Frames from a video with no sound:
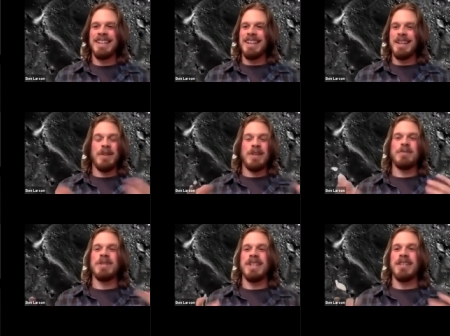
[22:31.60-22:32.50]
or these
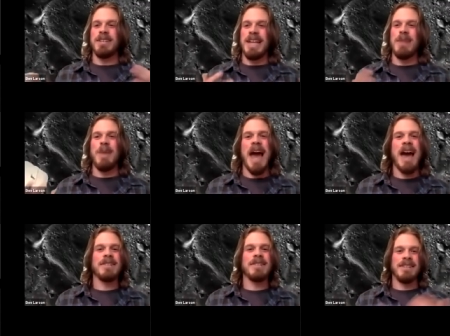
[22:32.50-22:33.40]
particular gait
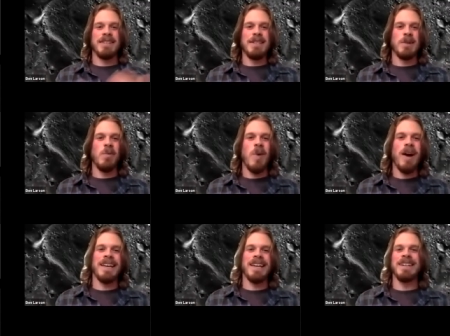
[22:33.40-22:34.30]
patterns lead to
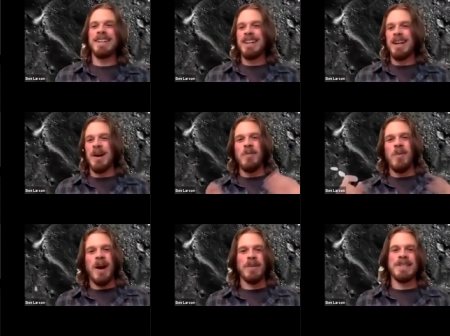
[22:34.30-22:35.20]
walking, um,
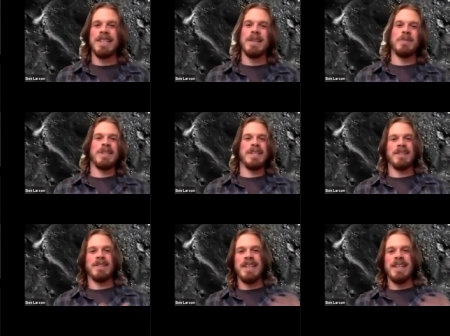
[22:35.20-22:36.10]
why we're seeing the
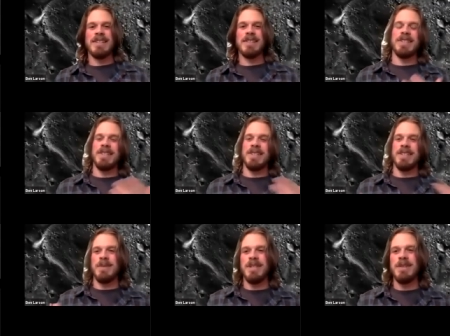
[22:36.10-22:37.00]
particular states and transitions
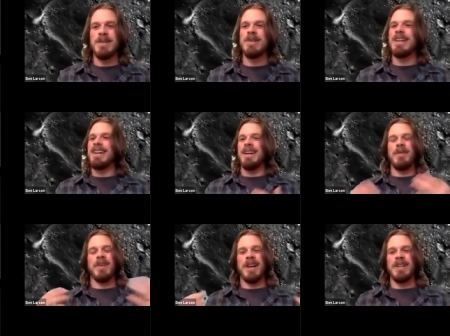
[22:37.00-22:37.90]
that we do. I'd
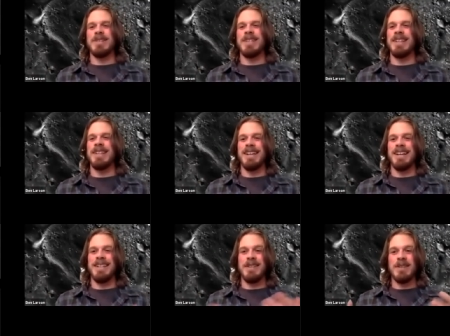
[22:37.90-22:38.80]
be very interested
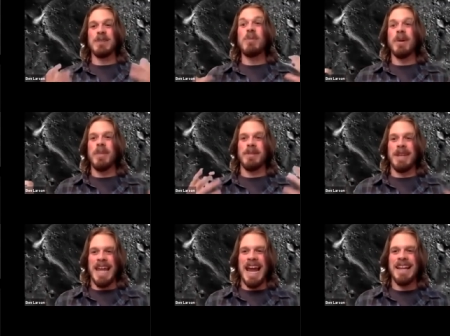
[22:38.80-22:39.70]
uh, to learn more about the
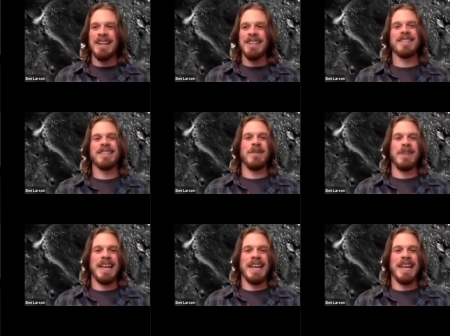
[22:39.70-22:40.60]
mechanics of the
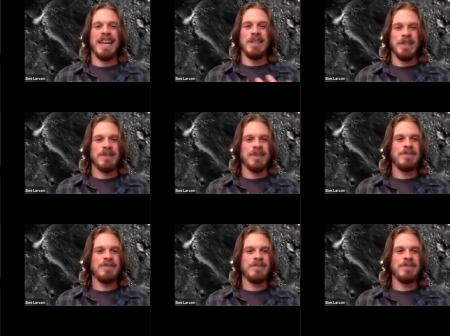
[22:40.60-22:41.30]
gait in general.